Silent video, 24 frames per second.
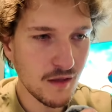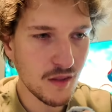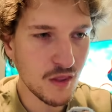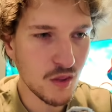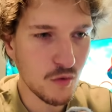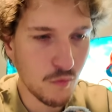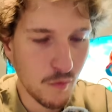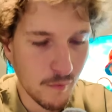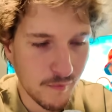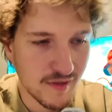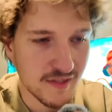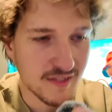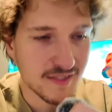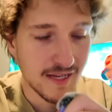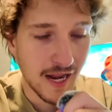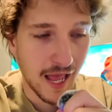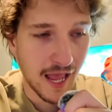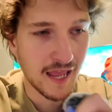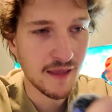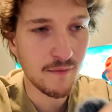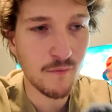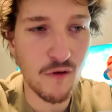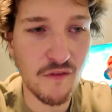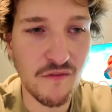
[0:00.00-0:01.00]
the woman's
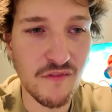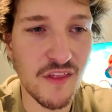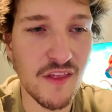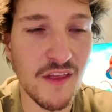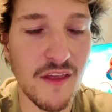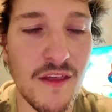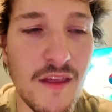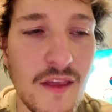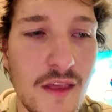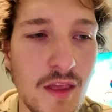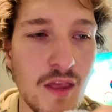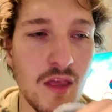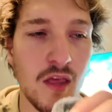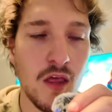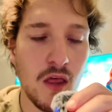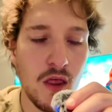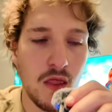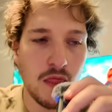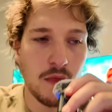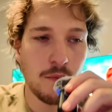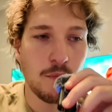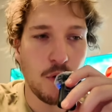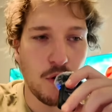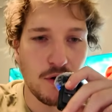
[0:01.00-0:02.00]
name of the
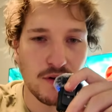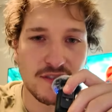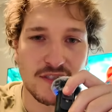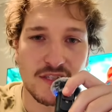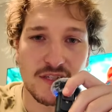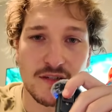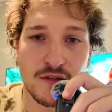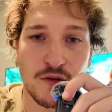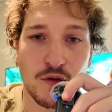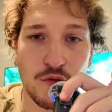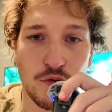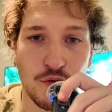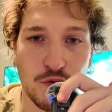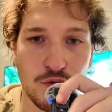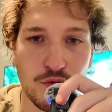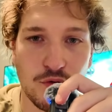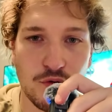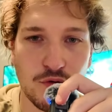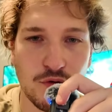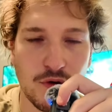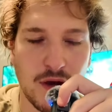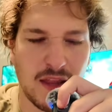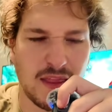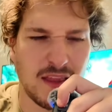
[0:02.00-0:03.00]
person who,
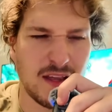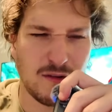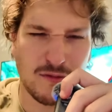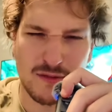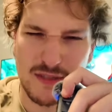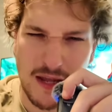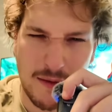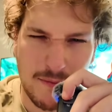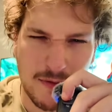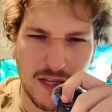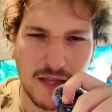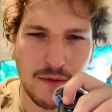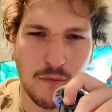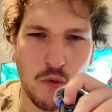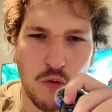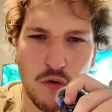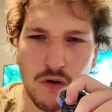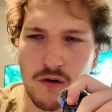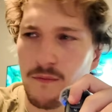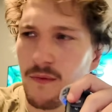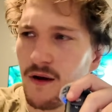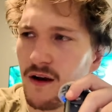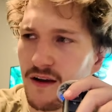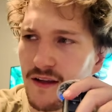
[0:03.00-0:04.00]
I think it was Emily
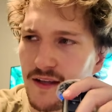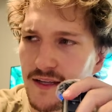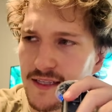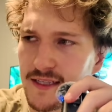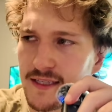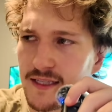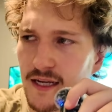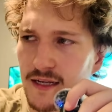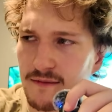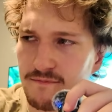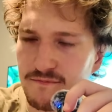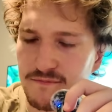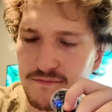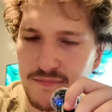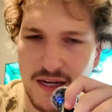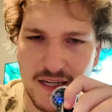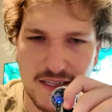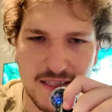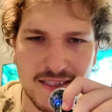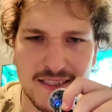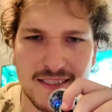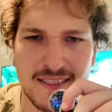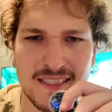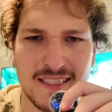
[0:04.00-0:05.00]
Mortimer, I
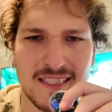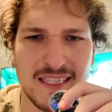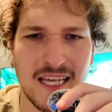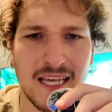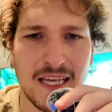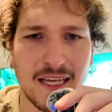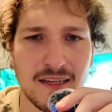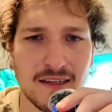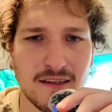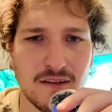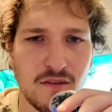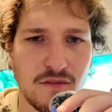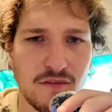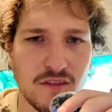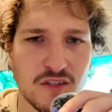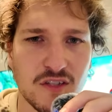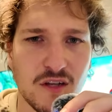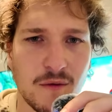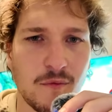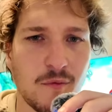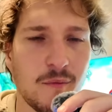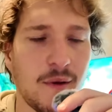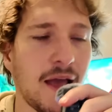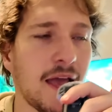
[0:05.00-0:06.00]
think off the
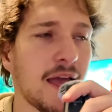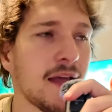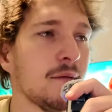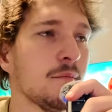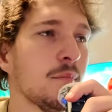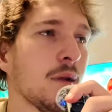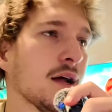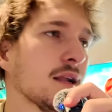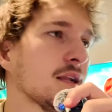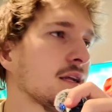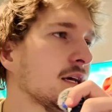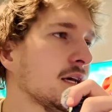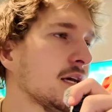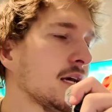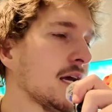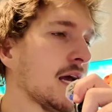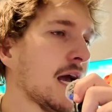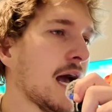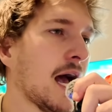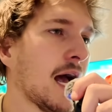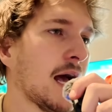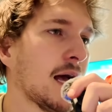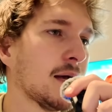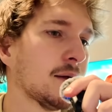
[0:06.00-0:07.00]
top of my head, but
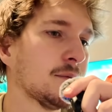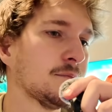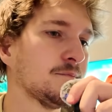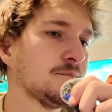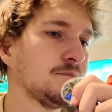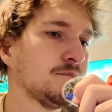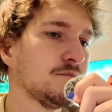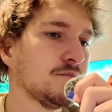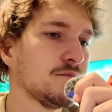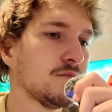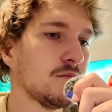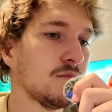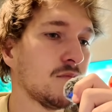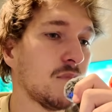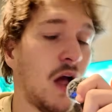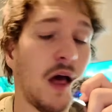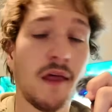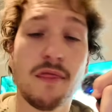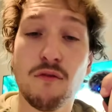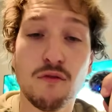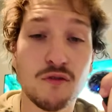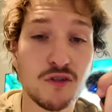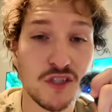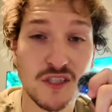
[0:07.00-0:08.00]
I
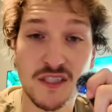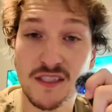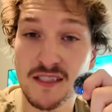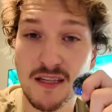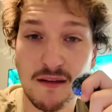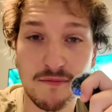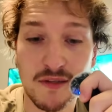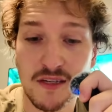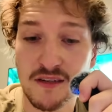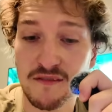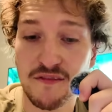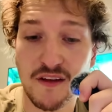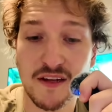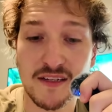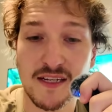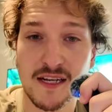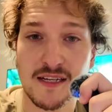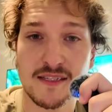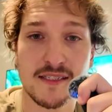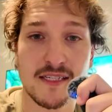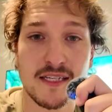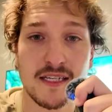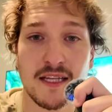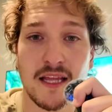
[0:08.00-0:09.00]
thought she stepped in
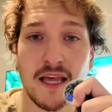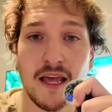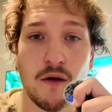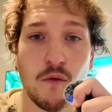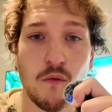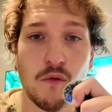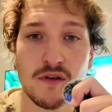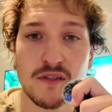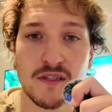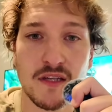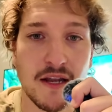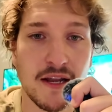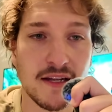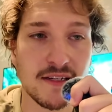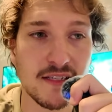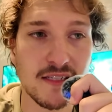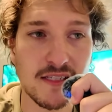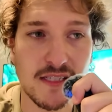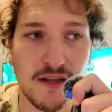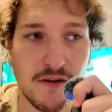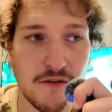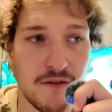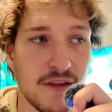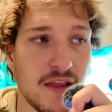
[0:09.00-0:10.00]
fantastically. It wasn't
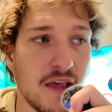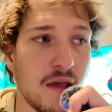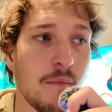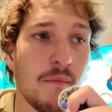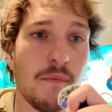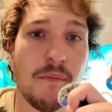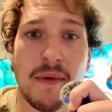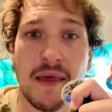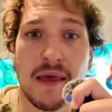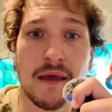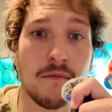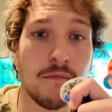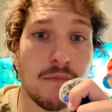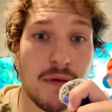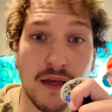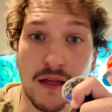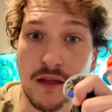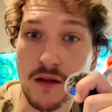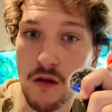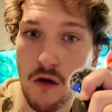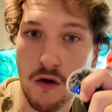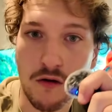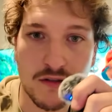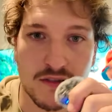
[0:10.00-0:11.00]
necessarily a big
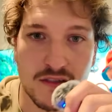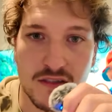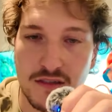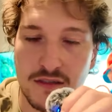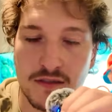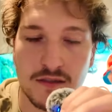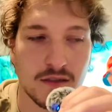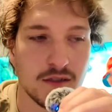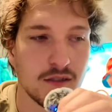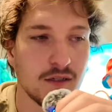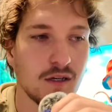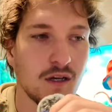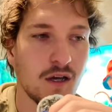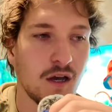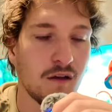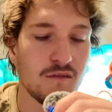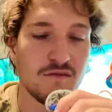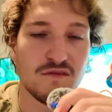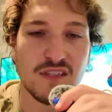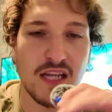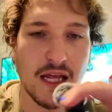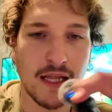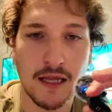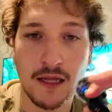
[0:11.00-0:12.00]
loss
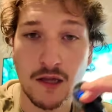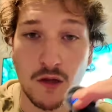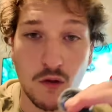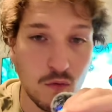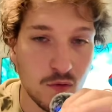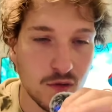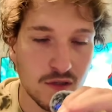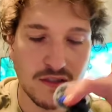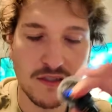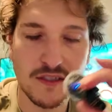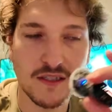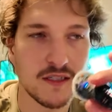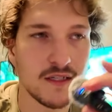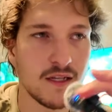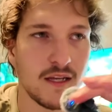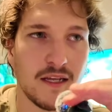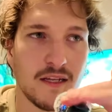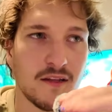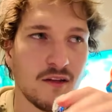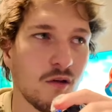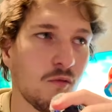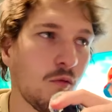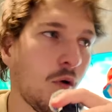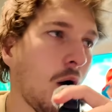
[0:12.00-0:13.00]
of Sally Lewis
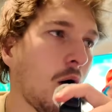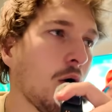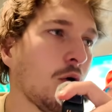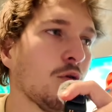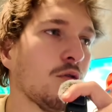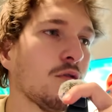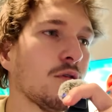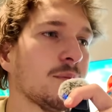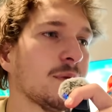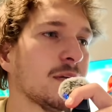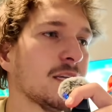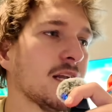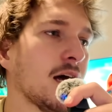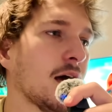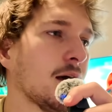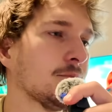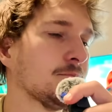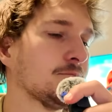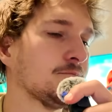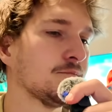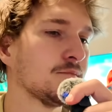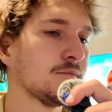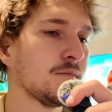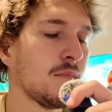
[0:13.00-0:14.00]
in the role, but
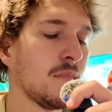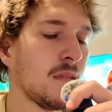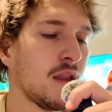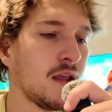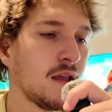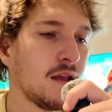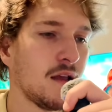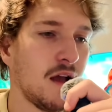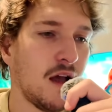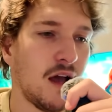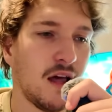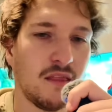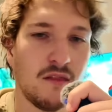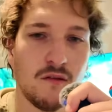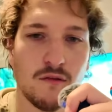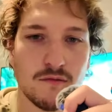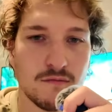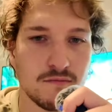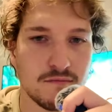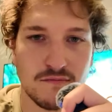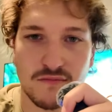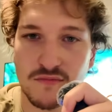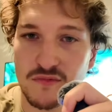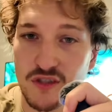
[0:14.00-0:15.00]
I thought
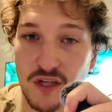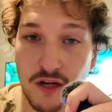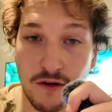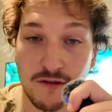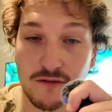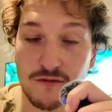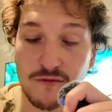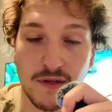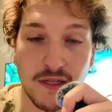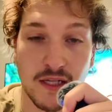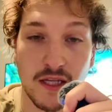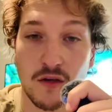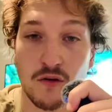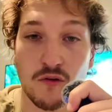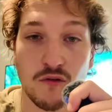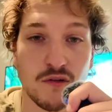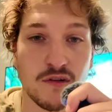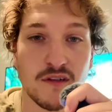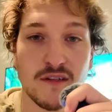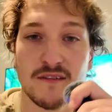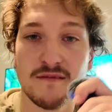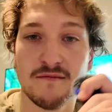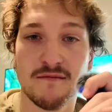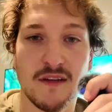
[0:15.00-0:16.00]
she was really
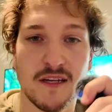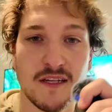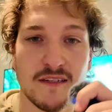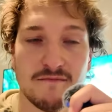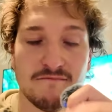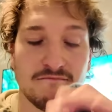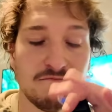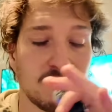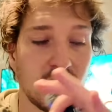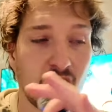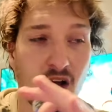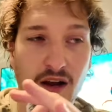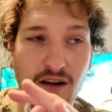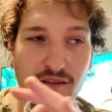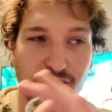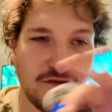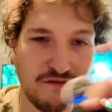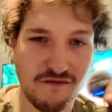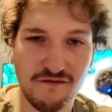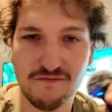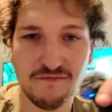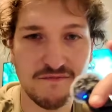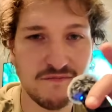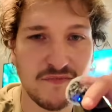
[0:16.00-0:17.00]
good and kind of
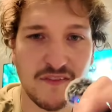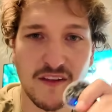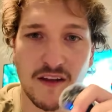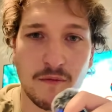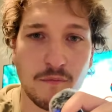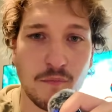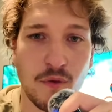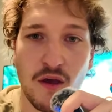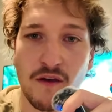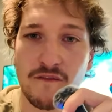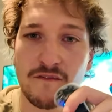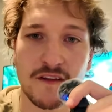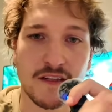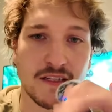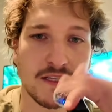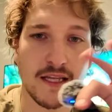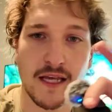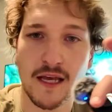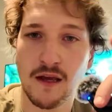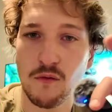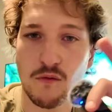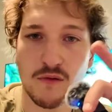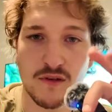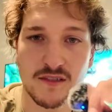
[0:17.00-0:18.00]
fit in
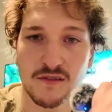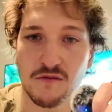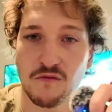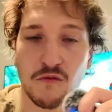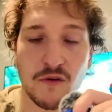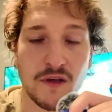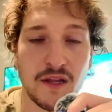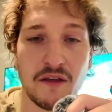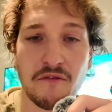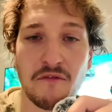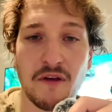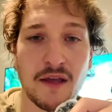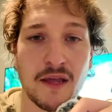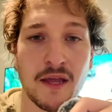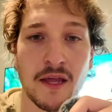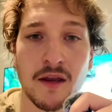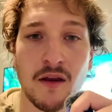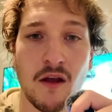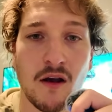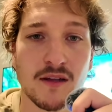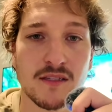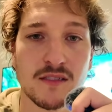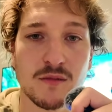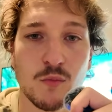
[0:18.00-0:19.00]
perfectly. It wasn't really
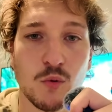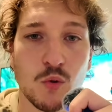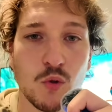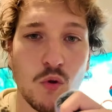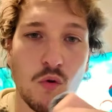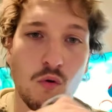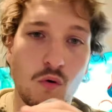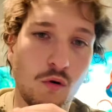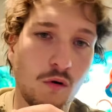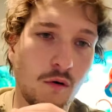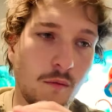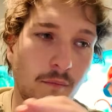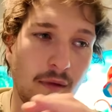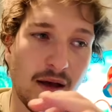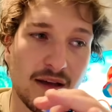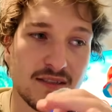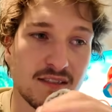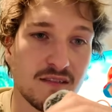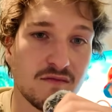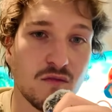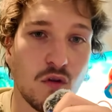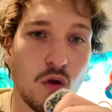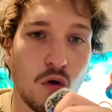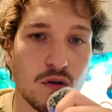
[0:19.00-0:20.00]
recognisable or a
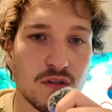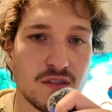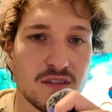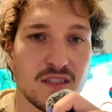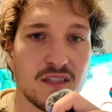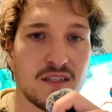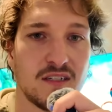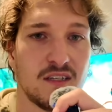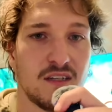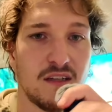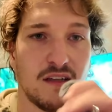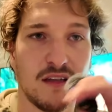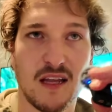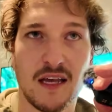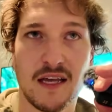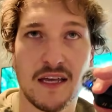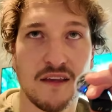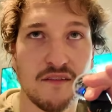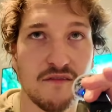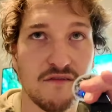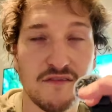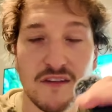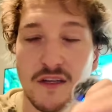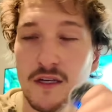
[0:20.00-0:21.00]
massive loss like
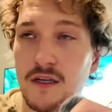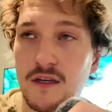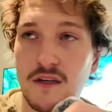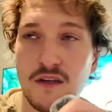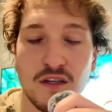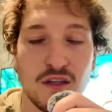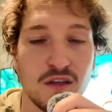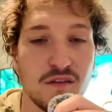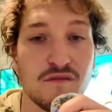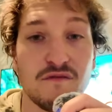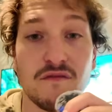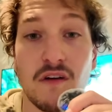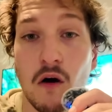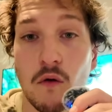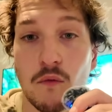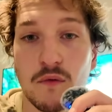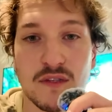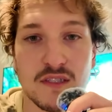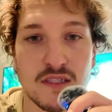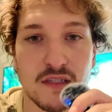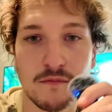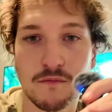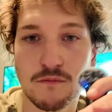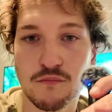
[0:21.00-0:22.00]
you've felt
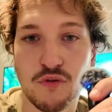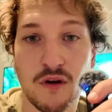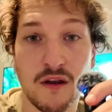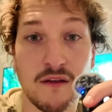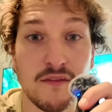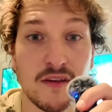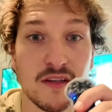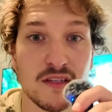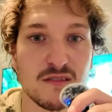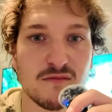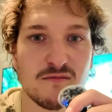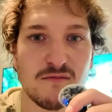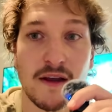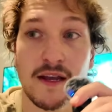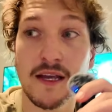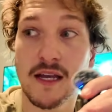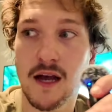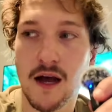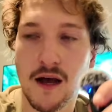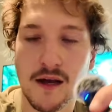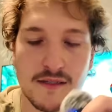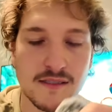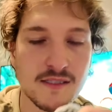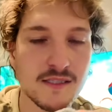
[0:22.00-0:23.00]
with some previous
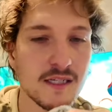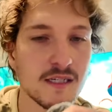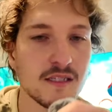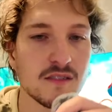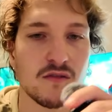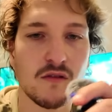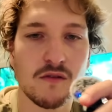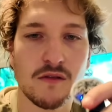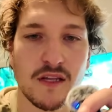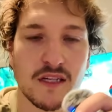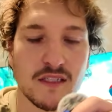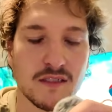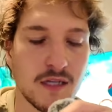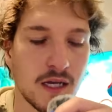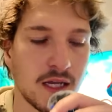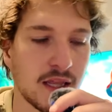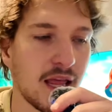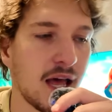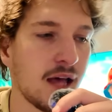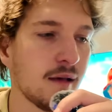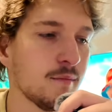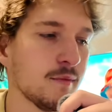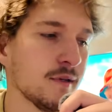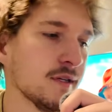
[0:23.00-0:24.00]
recastings or things like
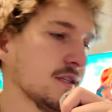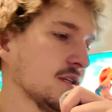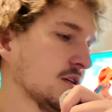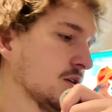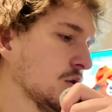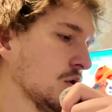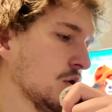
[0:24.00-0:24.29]
that. But